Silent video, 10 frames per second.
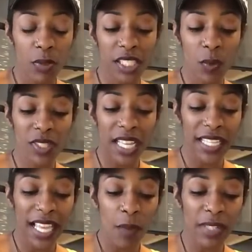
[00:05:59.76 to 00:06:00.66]
But someone's
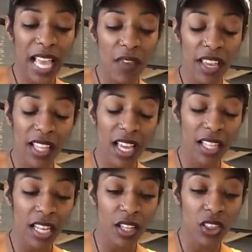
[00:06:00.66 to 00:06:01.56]
like, yeah, I've been having a,
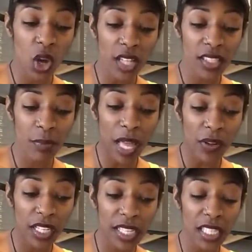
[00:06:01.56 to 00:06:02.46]
a lot of thoughts
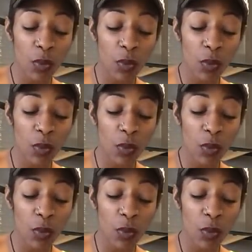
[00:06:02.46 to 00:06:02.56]
about us.